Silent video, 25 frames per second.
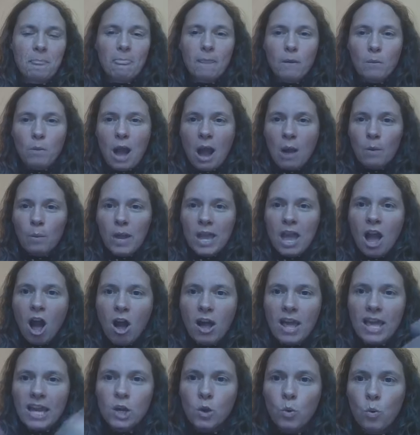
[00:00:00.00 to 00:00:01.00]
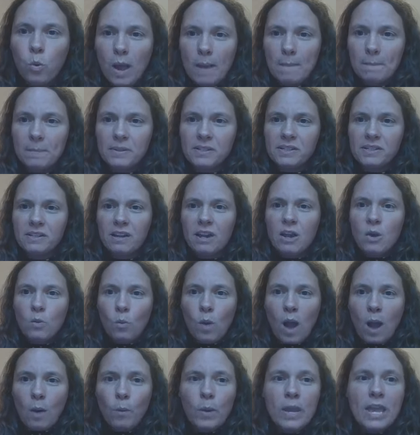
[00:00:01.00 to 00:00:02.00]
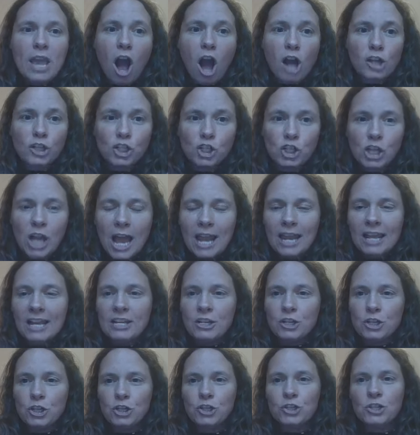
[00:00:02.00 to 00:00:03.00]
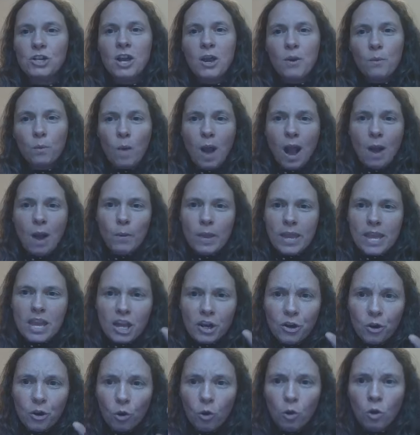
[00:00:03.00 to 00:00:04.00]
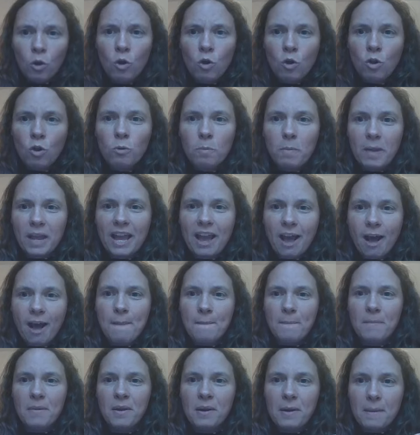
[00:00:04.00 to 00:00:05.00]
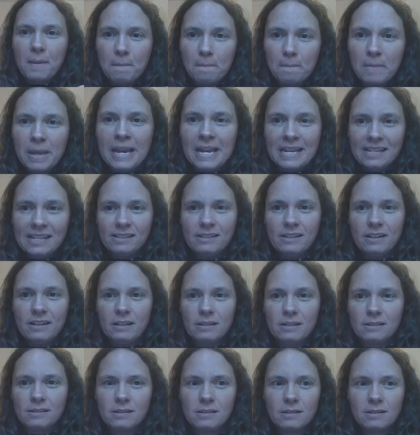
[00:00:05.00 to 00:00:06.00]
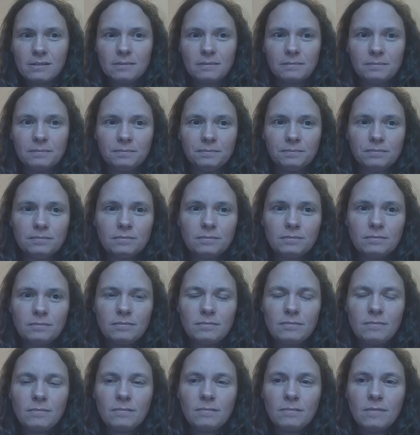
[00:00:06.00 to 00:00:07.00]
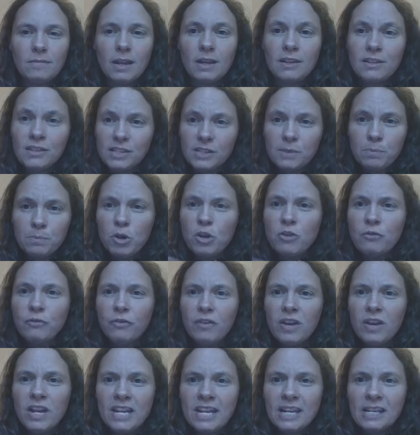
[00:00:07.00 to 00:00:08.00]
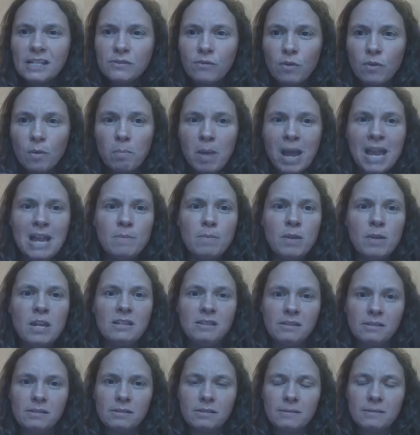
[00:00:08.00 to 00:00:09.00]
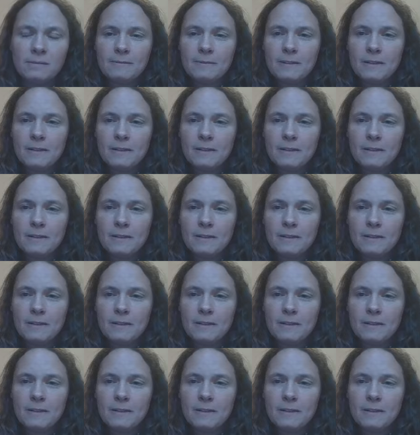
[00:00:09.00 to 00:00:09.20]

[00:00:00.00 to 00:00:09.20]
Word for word: where we are equipped, where we are challenged, where we can all become ministers. Spoon feedings for babies.